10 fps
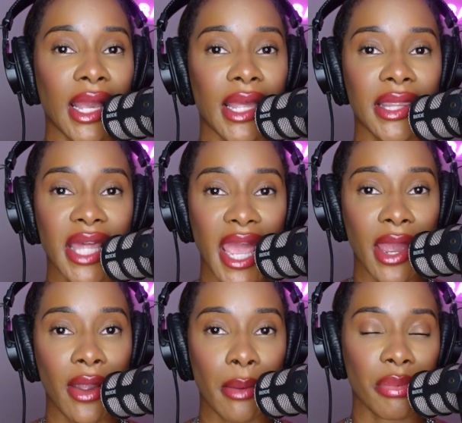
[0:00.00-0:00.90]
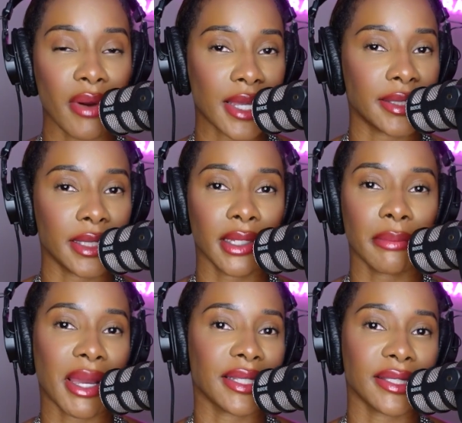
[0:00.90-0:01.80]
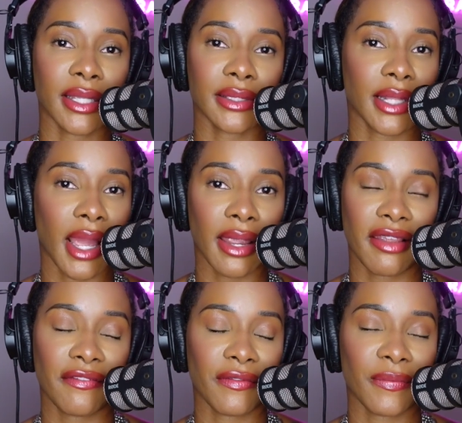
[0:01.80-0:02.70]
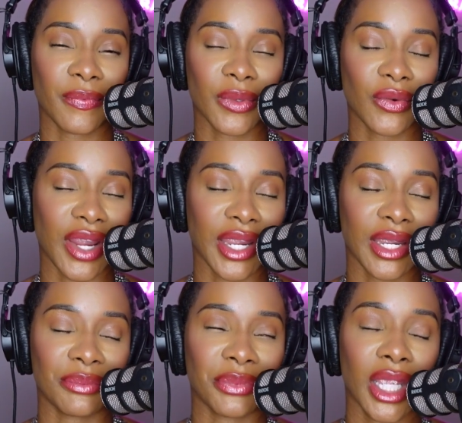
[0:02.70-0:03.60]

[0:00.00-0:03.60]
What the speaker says: there and present in my son's life, right?